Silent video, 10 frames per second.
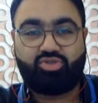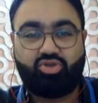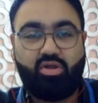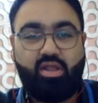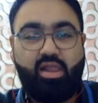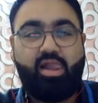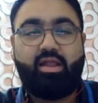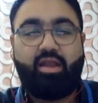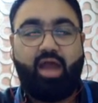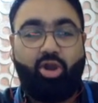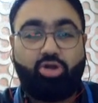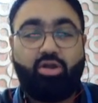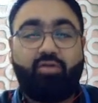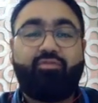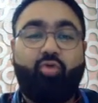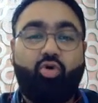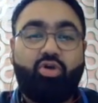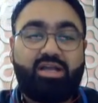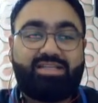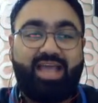So a lot of
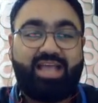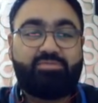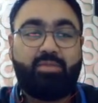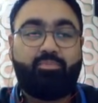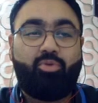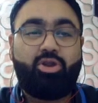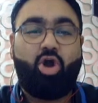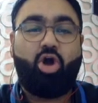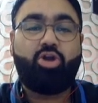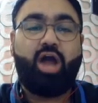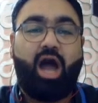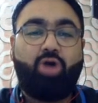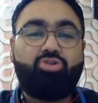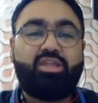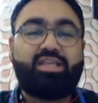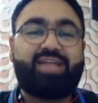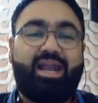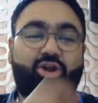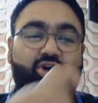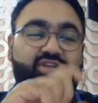focus has been put on how these
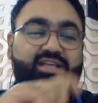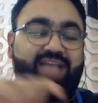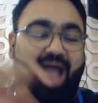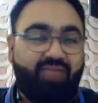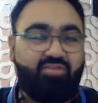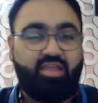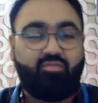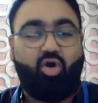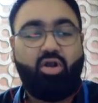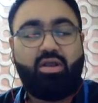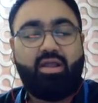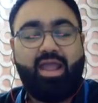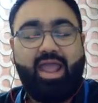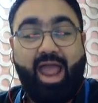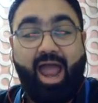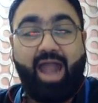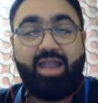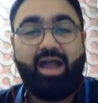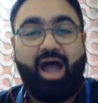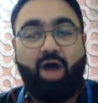ideologies have evolved
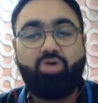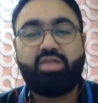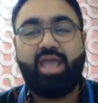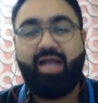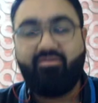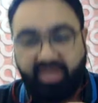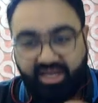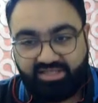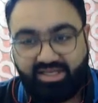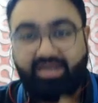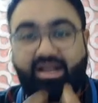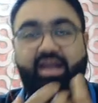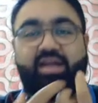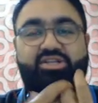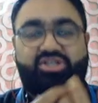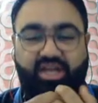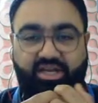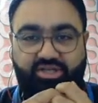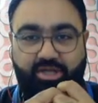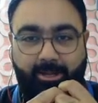and how they have reached the current
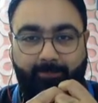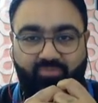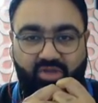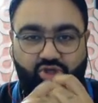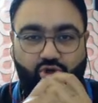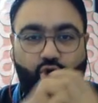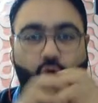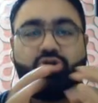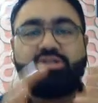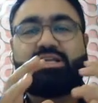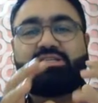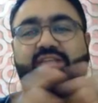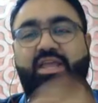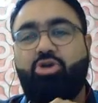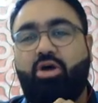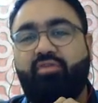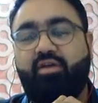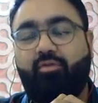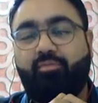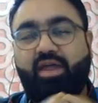stage. So don't just think of
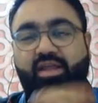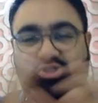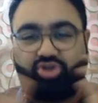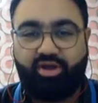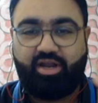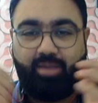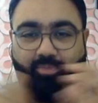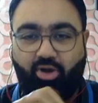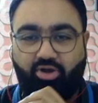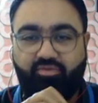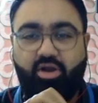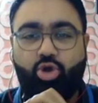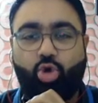it from the historical point of view.